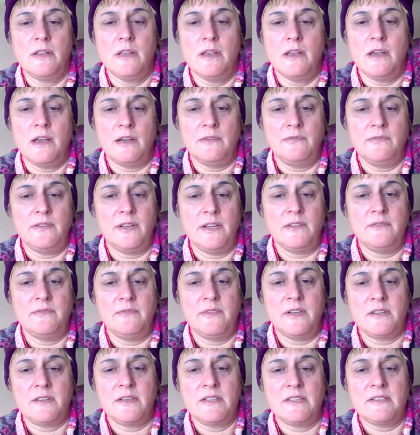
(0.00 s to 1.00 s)
I felt
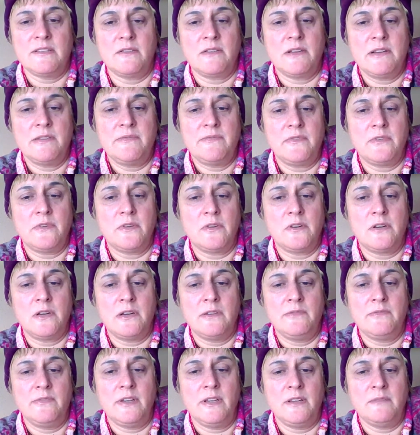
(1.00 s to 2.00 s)
very sorry for her. I
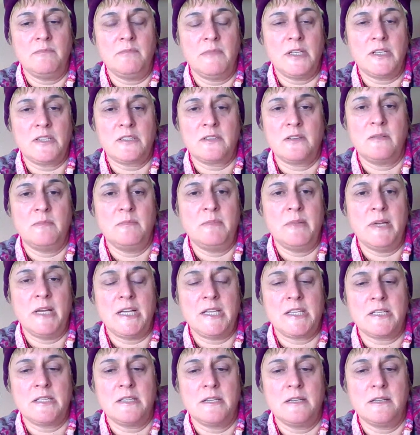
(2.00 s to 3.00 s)
felt much
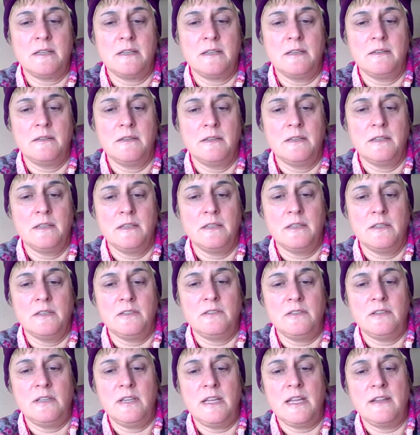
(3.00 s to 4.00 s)
compassion.
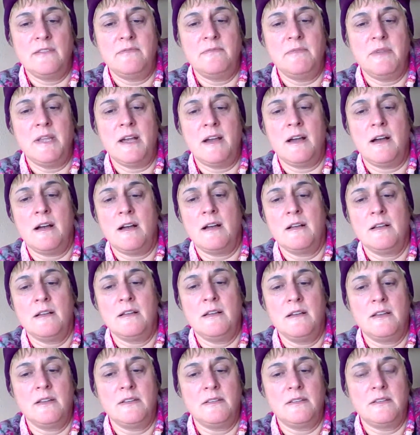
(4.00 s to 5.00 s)
She gave me a hug
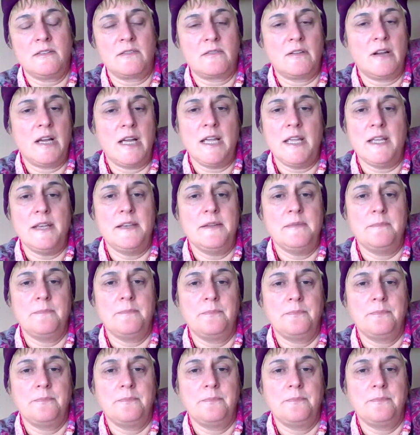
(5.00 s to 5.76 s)
and cried.